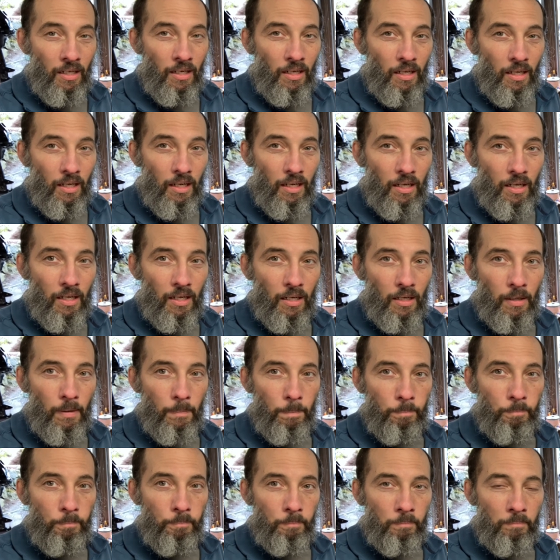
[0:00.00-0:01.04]

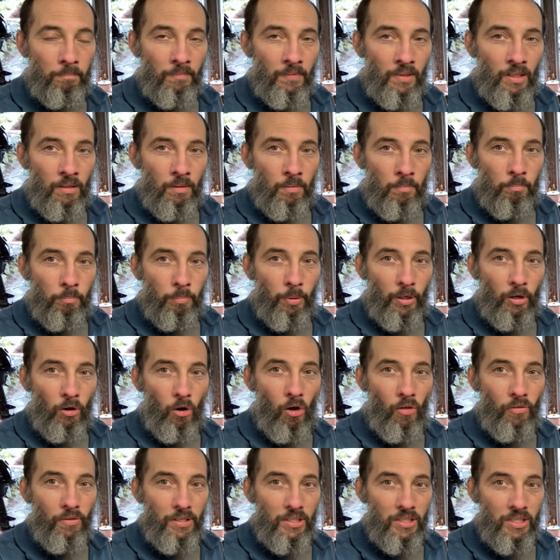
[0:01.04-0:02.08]
But
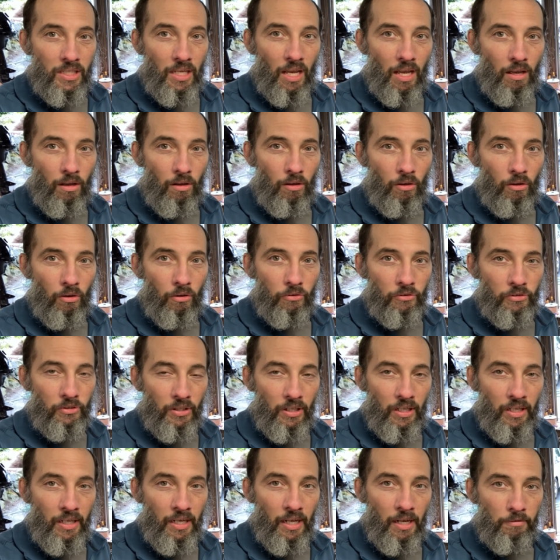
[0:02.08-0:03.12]
all the cells
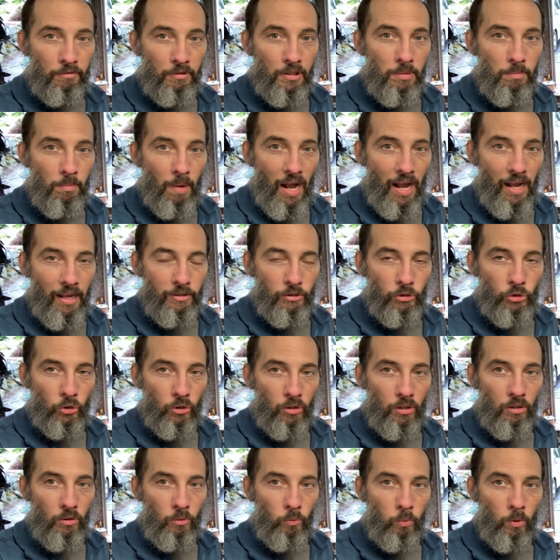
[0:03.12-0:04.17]
in every
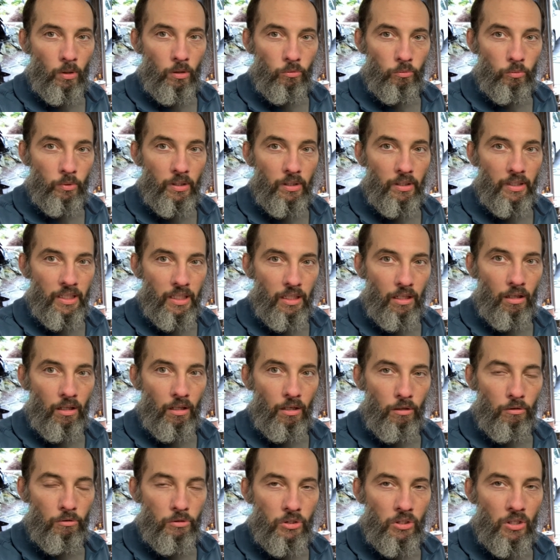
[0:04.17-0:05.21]
module were really
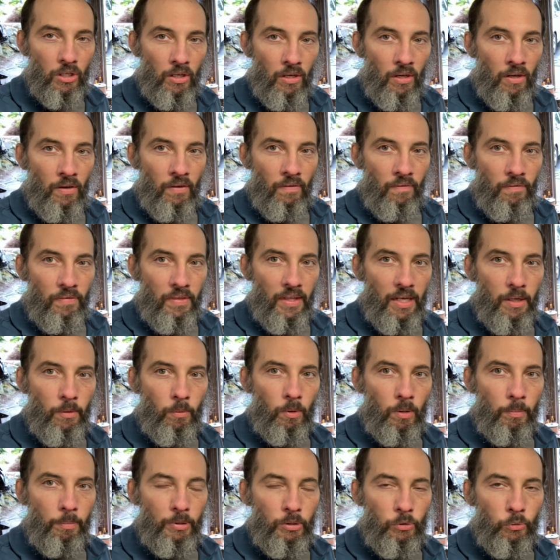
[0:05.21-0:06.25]
close. They
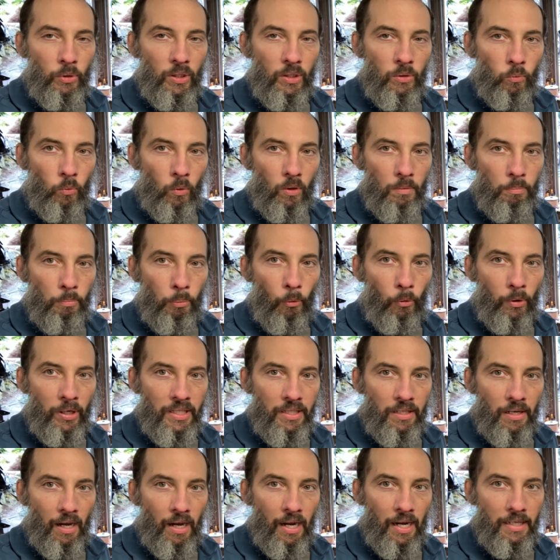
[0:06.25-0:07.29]
were between 1.9
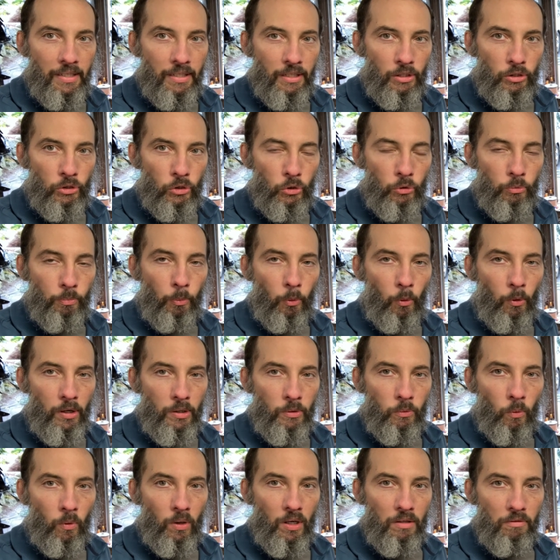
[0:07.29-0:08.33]
and
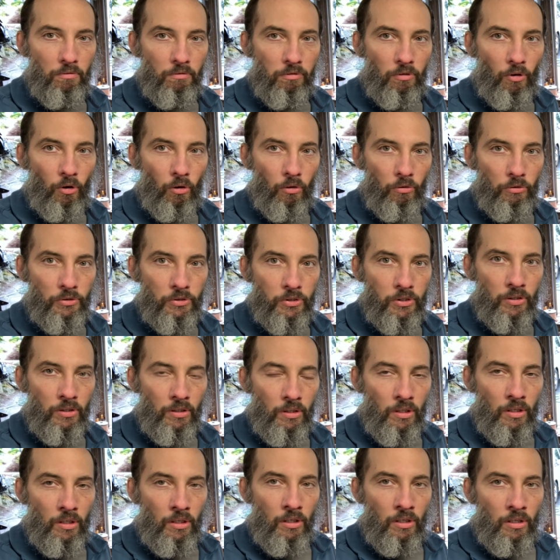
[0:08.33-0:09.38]
2.1 volts.
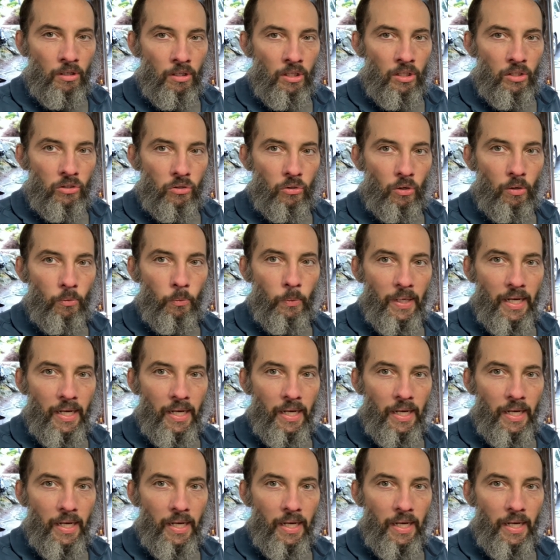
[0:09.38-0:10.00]
So I went